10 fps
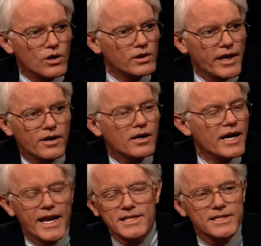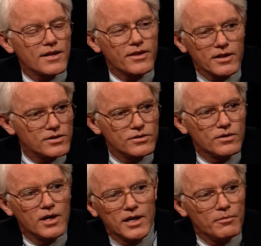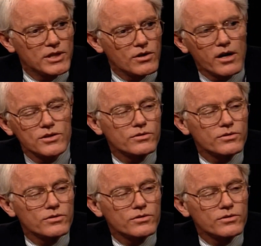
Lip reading: ozone layer. It has nothing to do. McDonald's